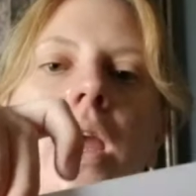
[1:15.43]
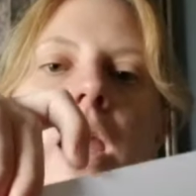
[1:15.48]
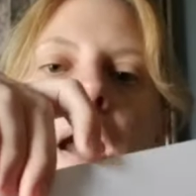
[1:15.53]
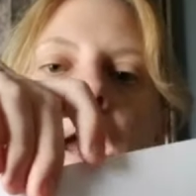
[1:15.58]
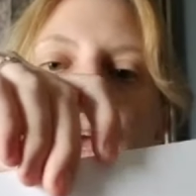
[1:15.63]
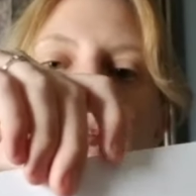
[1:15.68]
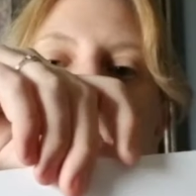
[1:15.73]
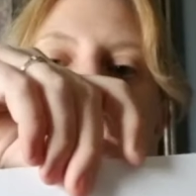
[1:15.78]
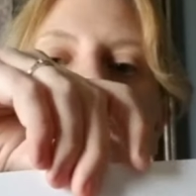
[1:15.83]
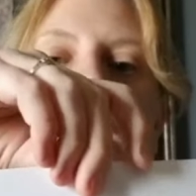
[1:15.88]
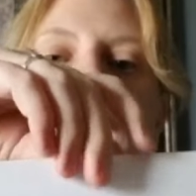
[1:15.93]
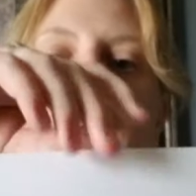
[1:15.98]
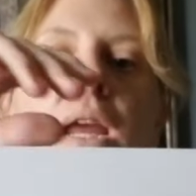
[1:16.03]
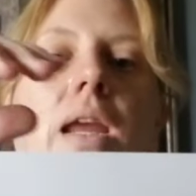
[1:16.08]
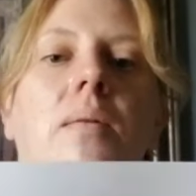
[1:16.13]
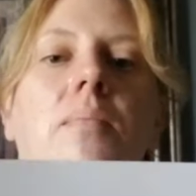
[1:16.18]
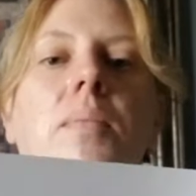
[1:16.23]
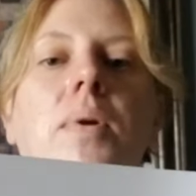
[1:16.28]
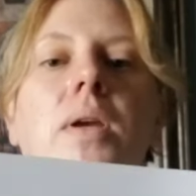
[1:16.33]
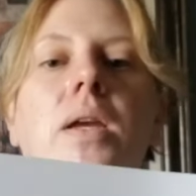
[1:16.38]
and their
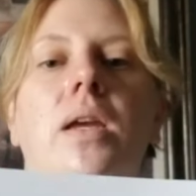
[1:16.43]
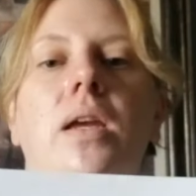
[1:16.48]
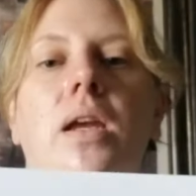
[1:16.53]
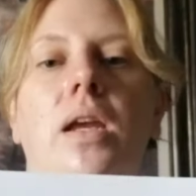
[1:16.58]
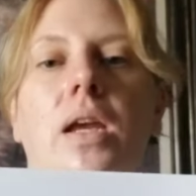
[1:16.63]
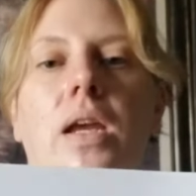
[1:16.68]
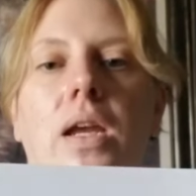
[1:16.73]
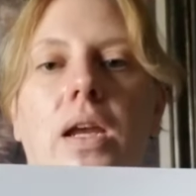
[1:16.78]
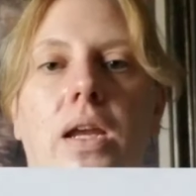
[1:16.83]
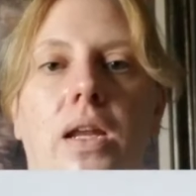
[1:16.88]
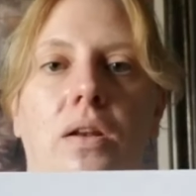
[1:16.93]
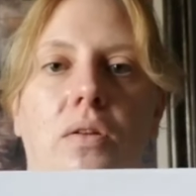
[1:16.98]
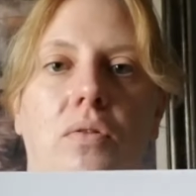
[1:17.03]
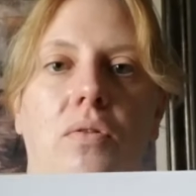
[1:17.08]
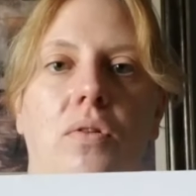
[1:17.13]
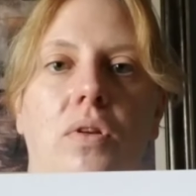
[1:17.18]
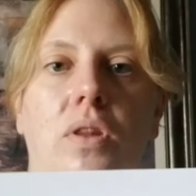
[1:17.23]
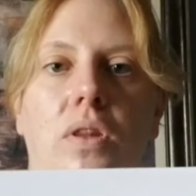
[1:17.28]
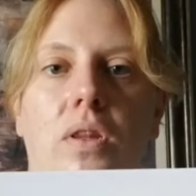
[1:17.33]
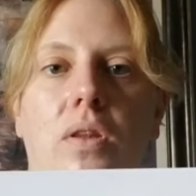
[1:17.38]
name
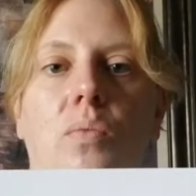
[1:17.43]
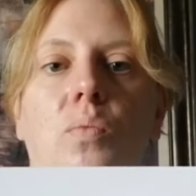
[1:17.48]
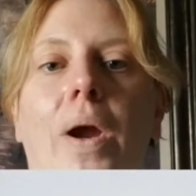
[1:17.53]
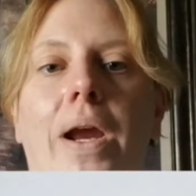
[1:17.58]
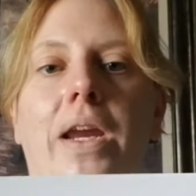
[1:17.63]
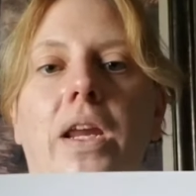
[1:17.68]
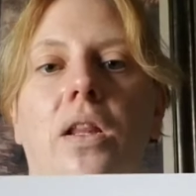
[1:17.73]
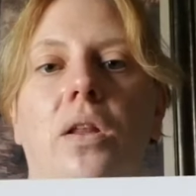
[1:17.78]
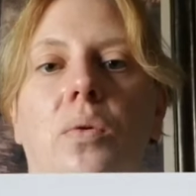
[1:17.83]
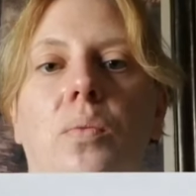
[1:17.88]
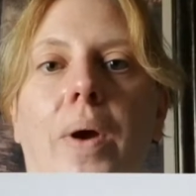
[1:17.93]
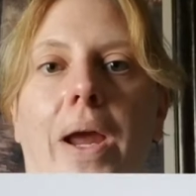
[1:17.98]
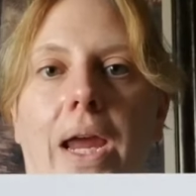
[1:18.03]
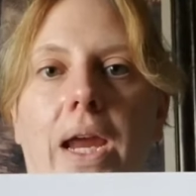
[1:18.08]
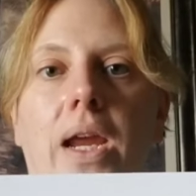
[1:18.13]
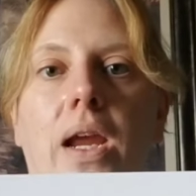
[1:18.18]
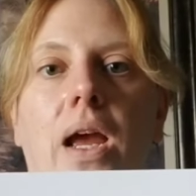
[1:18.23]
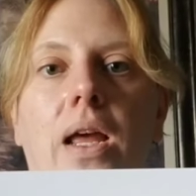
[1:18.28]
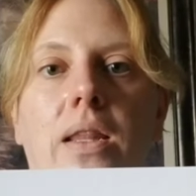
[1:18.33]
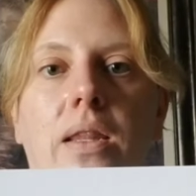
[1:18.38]
in the regular
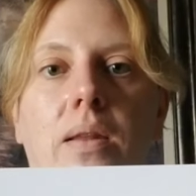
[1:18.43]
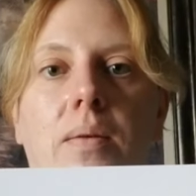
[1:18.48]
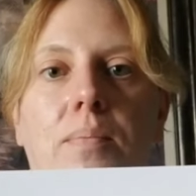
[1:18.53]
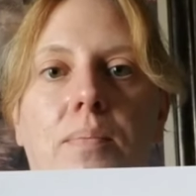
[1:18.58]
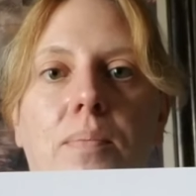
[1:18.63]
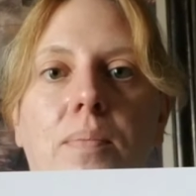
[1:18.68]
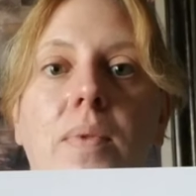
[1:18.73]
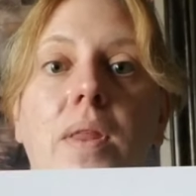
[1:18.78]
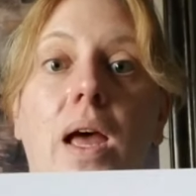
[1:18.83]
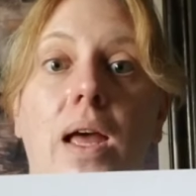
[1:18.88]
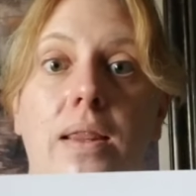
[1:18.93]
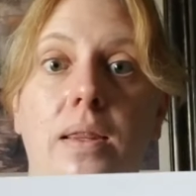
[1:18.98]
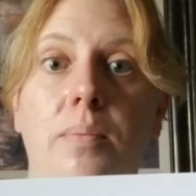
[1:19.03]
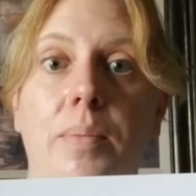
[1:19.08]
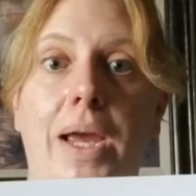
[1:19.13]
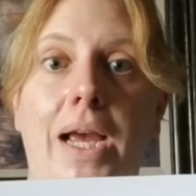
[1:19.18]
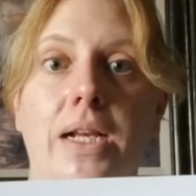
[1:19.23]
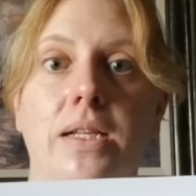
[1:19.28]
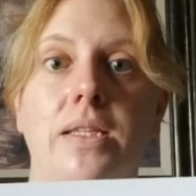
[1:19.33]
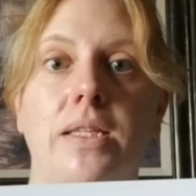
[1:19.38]
way on the
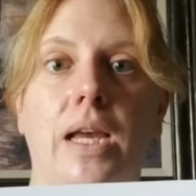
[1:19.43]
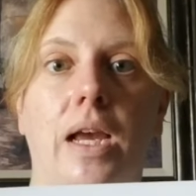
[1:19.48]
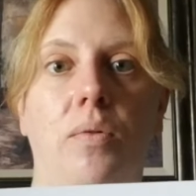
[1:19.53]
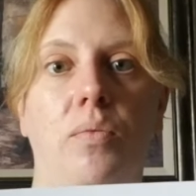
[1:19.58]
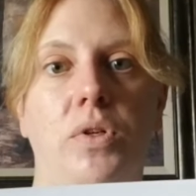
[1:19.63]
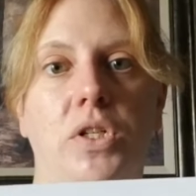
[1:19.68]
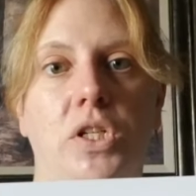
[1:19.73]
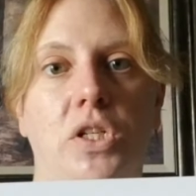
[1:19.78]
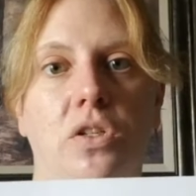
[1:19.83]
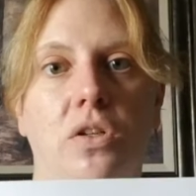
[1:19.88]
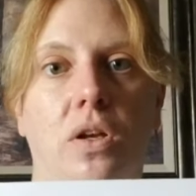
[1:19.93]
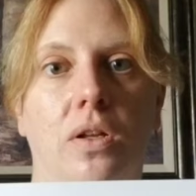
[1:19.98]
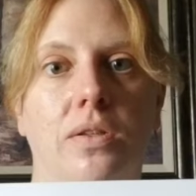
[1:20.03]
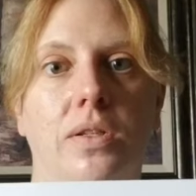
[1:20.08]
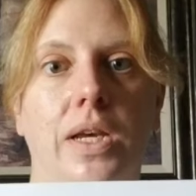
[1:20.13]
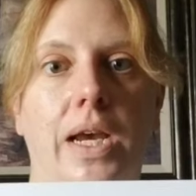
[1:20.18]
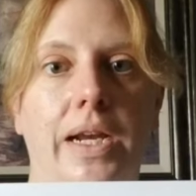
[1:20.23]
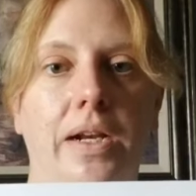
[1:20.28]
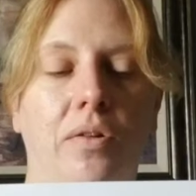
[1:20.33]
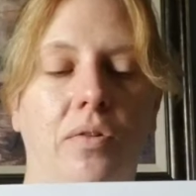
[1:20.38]
back side, which is called
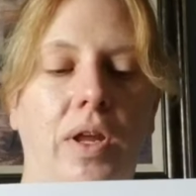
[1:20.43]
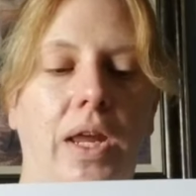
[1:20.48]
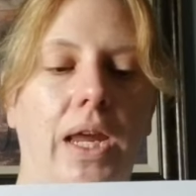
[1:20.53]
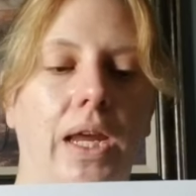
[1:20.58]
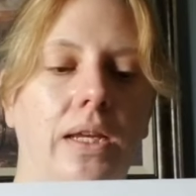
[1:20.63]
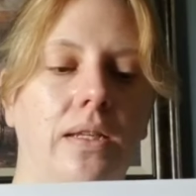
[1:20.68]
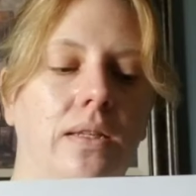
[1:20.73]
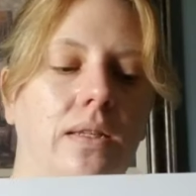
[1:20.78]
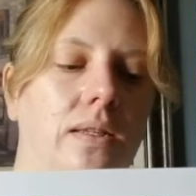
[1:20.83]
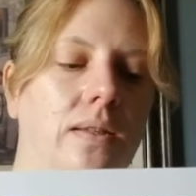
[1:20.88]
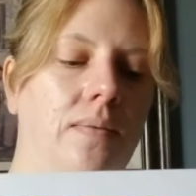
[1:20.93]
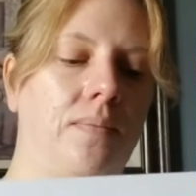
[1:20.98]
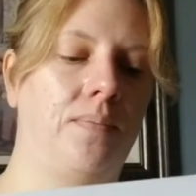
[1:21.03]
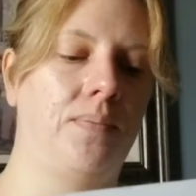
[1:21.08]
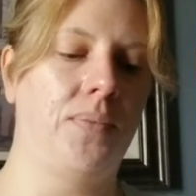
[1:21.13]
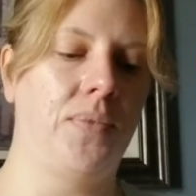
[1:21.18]
title case.